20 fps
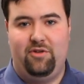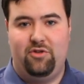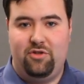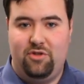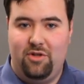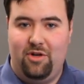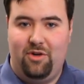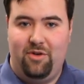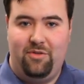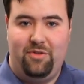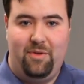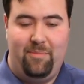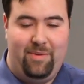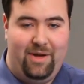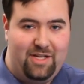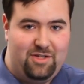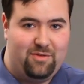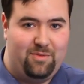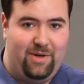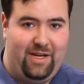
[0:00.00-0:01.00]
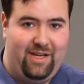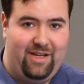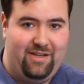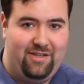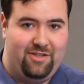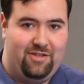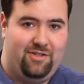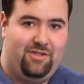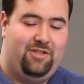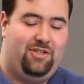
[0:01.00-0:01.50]
So the best way
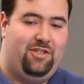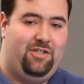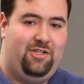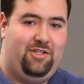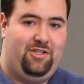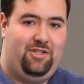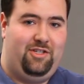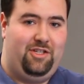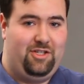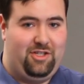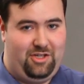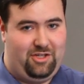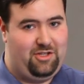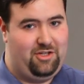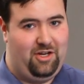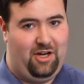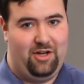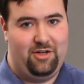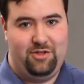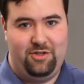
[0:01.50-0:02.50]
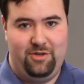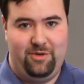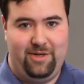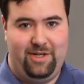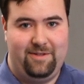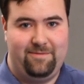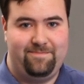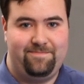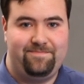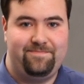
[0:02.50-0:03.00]
is to just not do it.